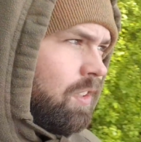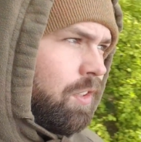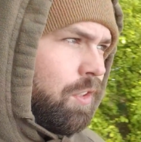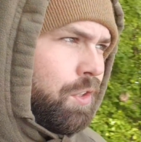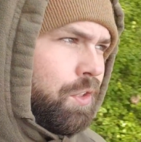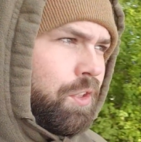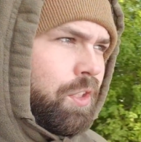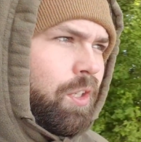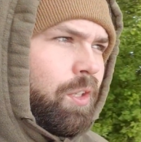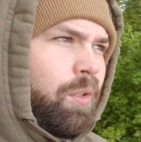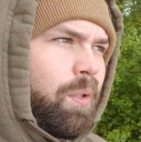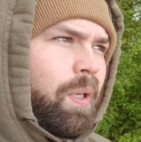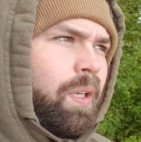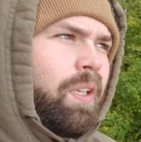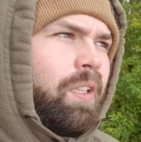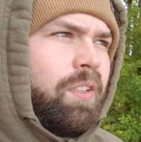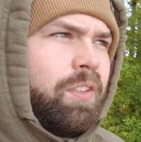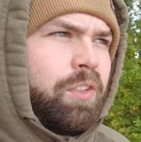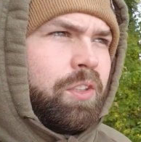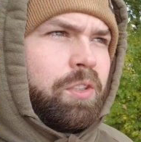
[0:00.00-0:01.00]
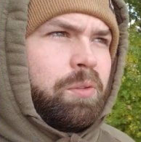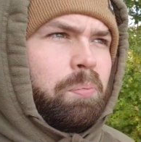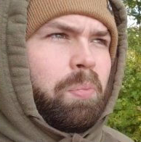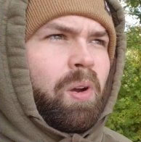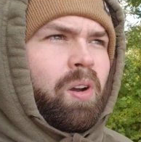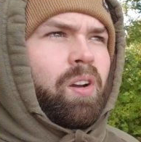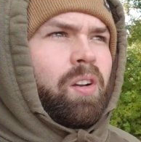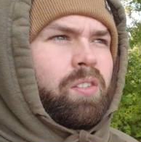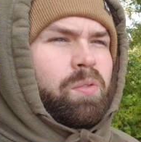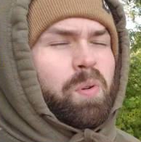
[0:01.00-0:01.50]
Show just
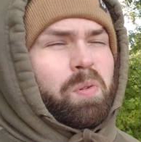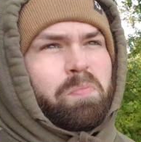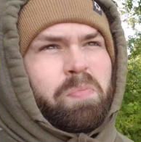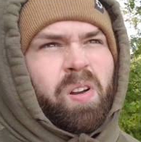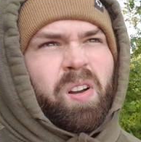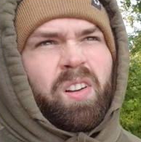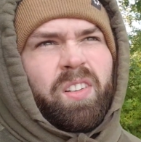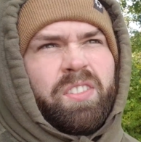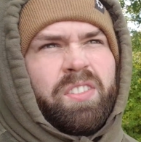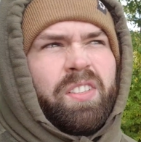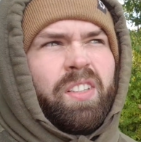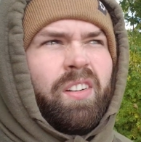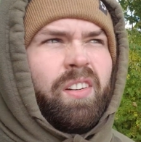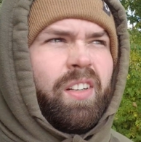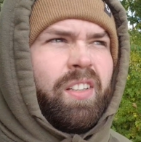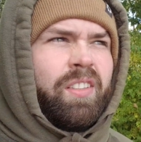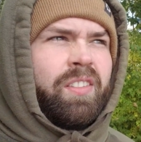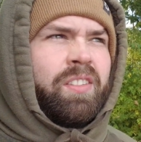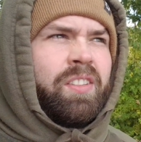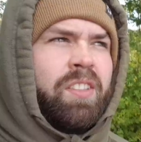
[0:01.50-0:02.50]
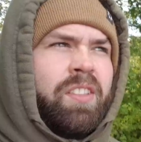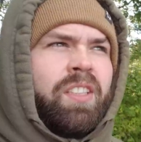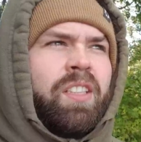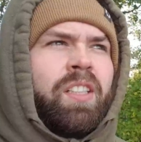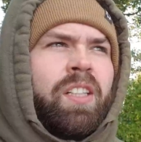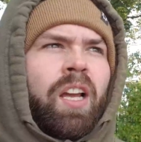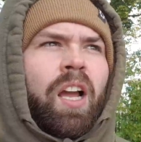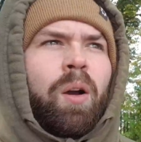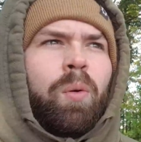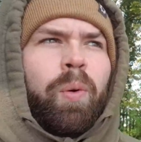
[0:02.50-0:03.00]
past the islands.
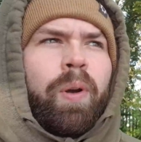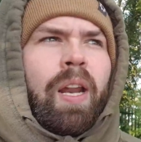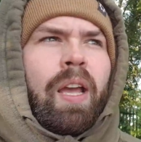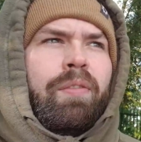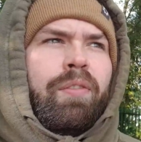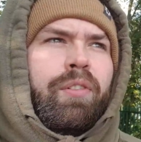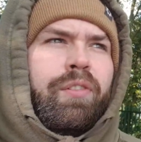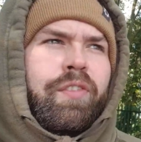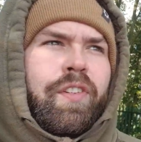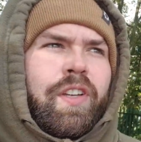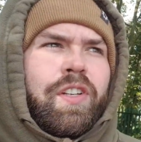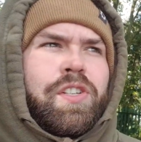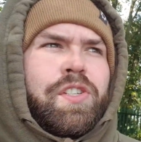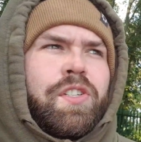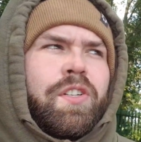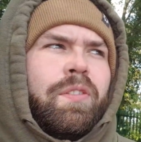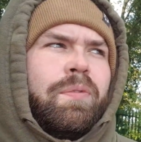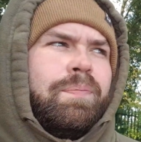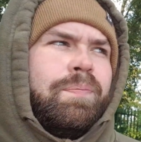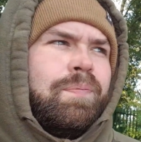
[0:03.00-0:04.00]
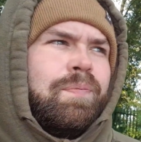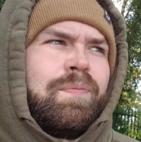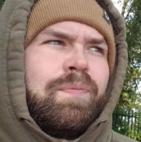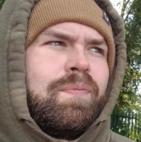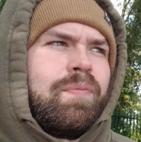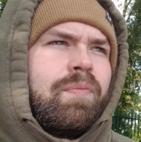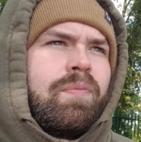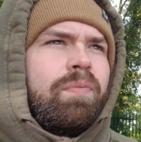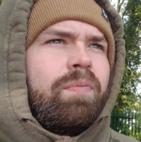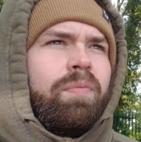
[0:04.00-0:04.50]
I wouldn't ever fish
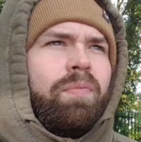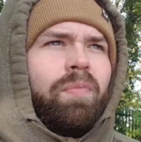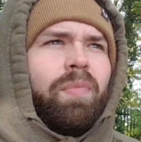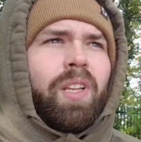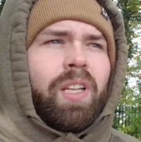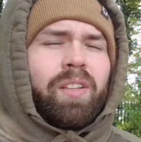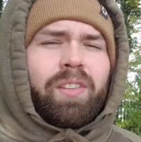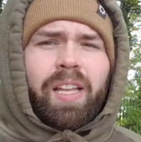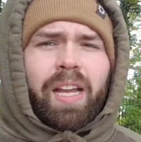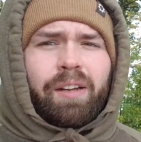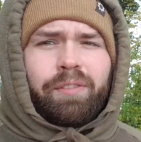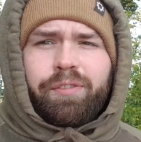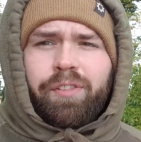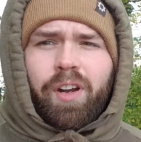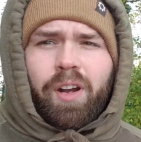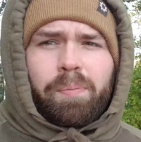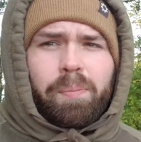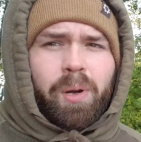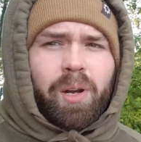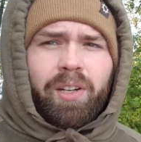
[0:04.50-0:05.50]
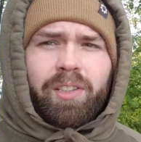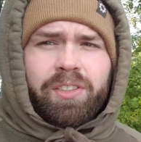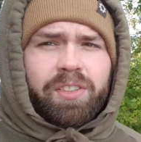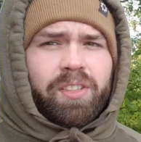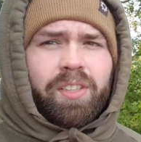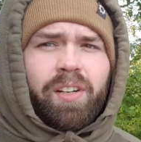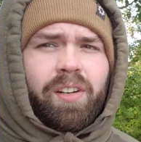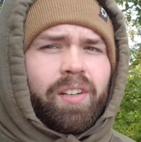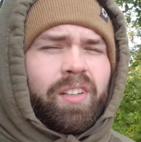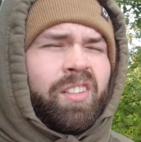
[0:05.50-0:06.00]
that far past
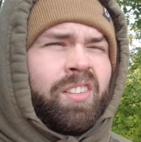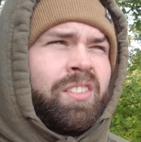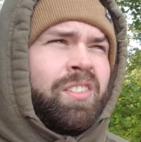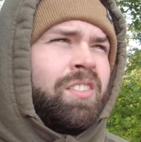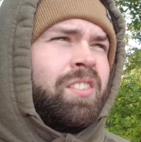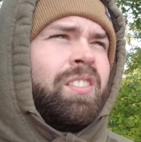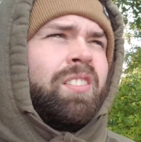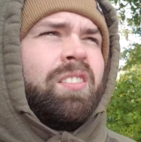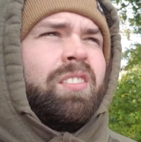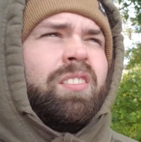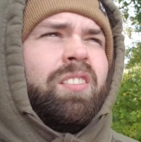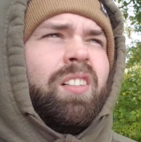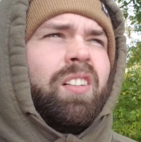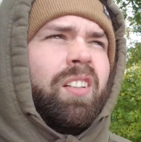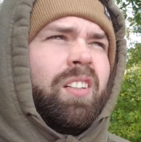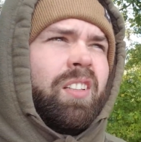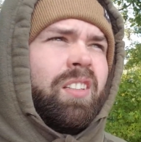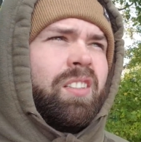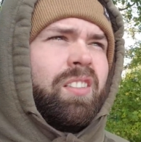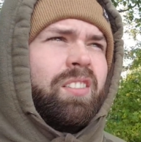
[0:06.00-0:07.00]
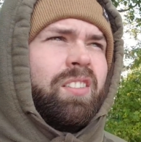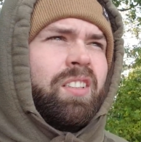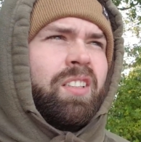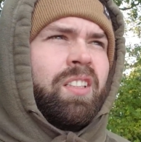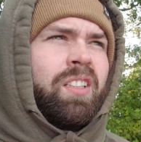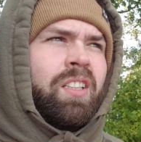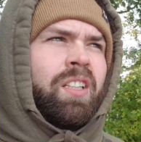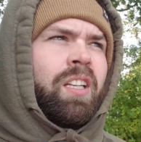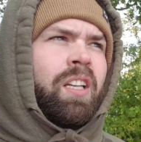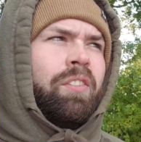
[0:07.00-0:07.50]
the islands. Like,
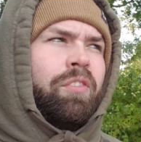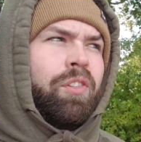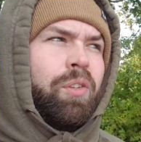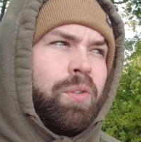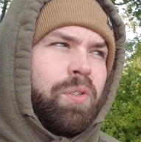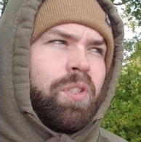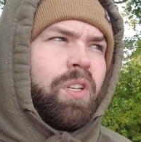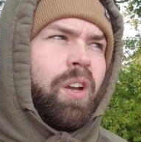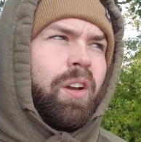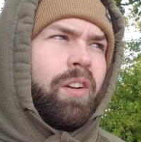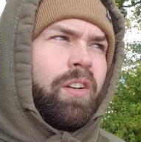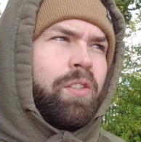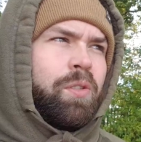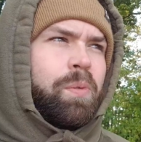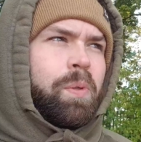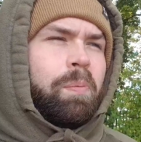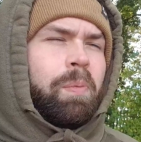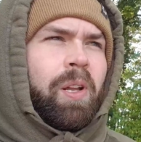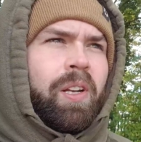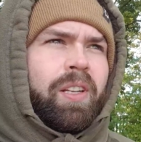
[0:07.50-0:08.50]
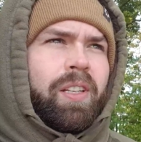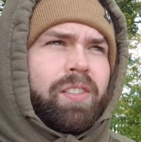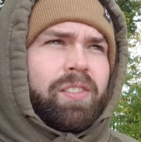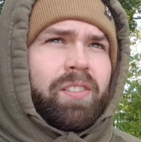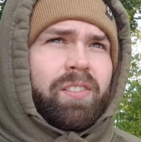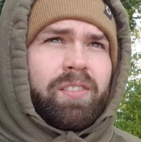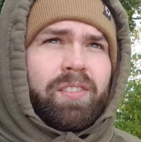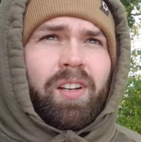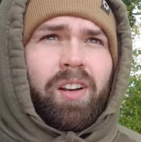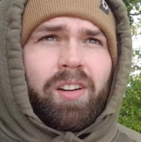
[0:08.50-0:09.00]
if you was to go in and swim like this
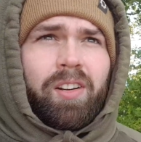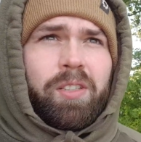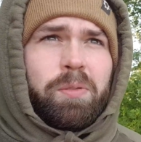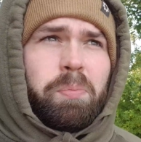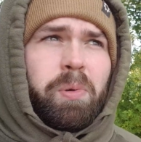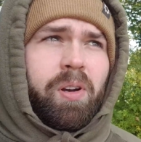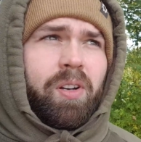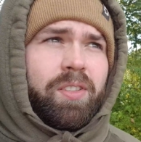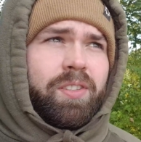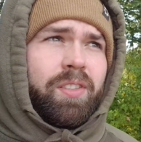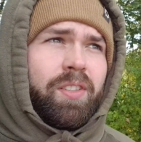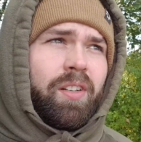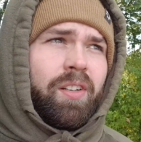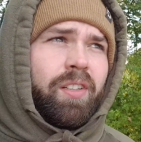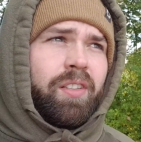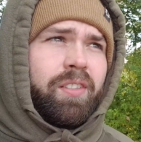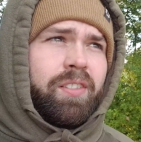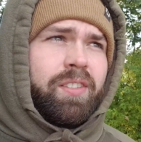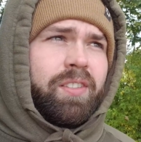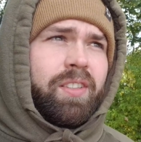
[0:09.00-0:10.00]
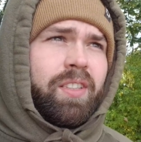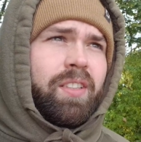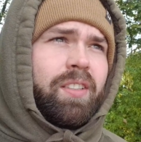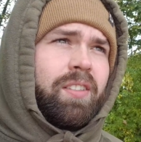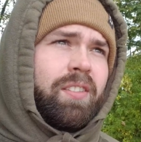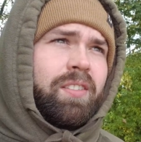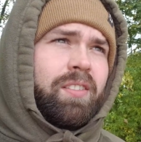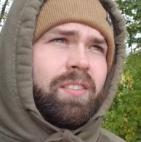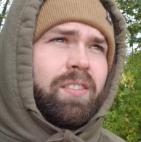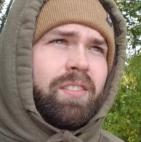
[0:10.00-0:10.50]
and cast past the islands,
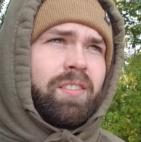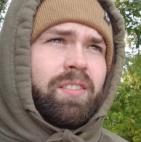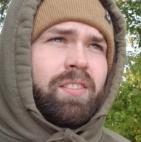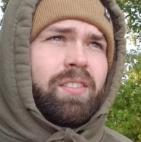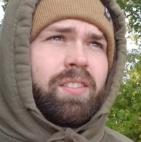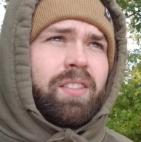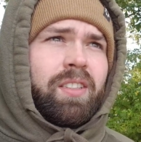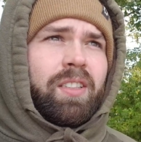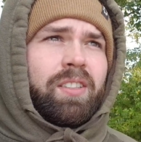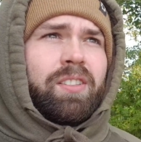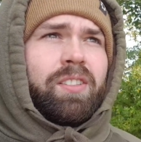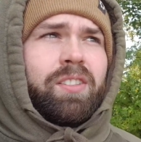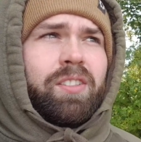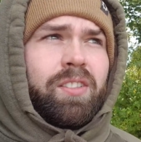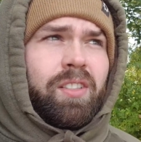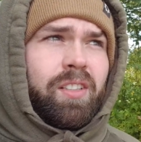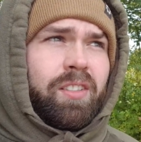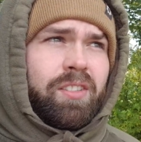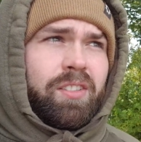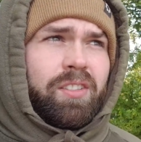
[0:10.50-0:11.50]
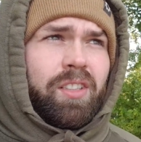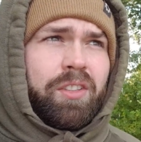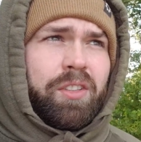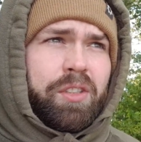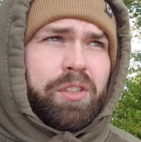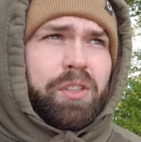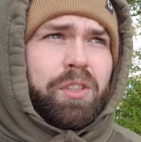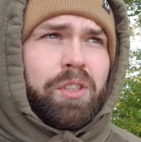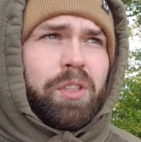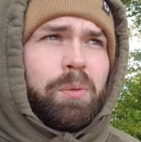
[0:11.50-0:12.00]
then that's just like such a
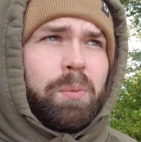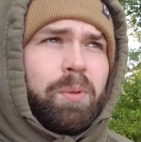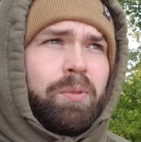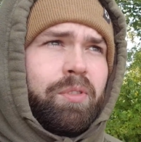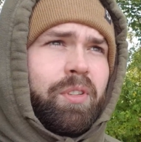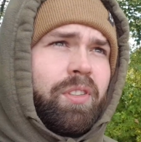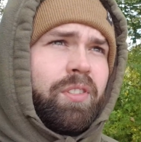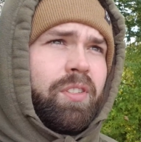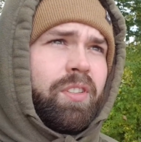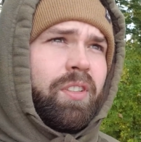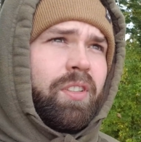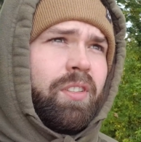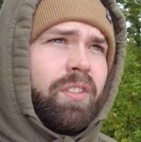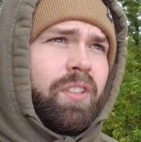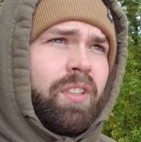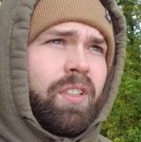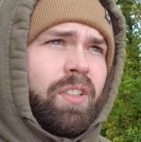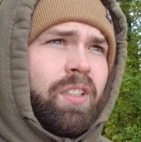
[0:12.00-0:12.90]
stupid thing to do.